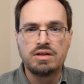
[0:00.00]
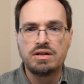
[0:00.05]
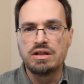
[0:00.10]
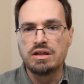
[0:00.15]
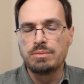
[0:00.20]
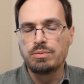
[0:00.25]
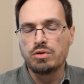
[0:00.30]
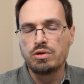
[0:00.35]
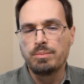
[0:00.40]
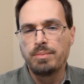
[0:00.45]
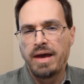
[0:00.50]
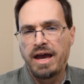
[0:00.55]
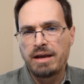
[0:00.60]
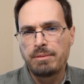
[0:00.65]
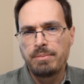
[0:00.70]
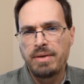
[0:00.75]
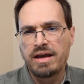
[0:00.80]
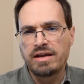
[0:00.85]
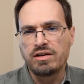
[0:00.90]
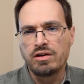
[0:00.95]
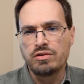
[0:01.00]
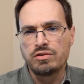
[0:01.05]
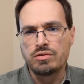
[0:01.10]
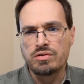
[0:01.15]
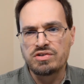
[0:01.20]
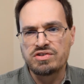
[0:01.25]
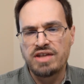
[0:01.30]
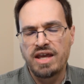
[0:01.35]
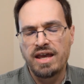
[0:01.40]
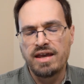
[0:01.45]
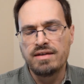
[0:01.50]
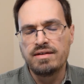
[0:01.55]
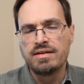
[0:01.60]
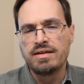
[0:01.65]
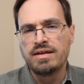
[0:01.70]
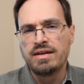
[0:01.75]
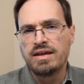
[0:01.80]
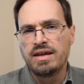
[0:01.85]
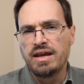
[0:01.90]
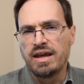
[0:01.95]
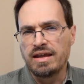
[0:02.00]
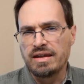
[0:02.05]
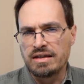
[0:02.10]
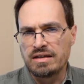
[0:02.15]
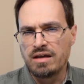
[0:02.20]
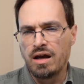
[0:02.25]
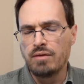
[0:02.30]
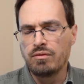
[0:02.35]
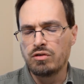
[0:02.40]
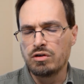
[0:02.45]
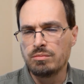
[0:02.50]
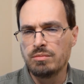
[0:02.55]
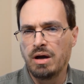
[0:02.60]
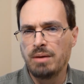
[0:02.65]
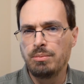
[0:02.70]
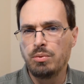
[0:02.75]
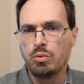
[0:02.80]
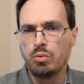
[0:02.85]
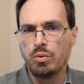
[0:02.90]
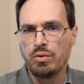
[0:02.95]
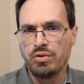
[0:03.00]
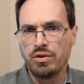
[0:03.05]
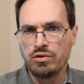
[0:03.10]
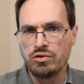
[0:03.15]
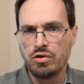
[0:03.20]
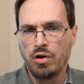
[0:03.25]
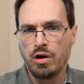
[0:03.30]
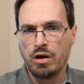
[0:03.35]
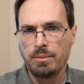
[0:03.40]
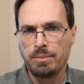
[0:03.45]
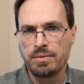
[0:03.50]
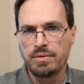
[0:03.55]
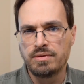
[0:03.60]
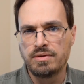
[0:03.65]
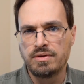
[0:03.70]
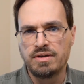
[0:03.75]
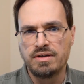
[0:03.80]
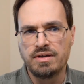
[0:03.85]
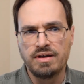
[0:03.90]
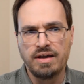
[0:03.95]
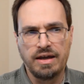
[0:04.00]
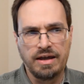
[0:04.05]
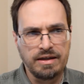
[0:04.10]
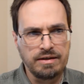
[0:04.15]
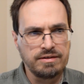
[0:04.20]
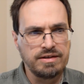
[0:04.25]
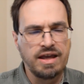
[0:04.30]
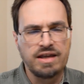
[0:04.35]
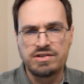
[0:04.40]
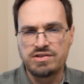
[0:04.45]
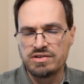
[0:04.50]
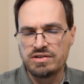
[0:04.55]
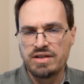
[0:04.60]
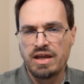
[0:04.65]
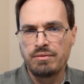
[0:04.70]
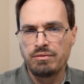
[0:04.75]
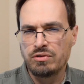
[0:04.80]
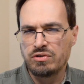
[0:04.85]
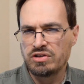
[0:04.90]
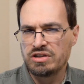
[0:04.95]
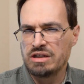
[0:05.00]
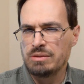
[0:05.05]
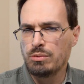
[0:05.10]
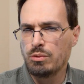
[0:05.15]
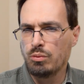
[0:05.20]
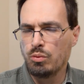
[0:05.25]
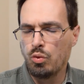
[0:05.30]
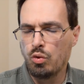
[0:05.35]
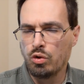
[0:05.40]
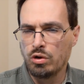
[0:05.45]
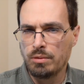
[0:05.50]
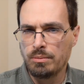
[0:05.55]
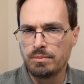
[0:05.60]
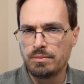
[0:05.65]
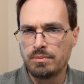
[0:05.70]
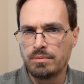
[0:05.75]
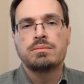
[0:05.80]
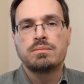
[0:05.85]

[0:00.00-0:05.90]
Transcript: He put a backpack under his head, and he covered him up with a tarp, I guess in an effort to keep him warm.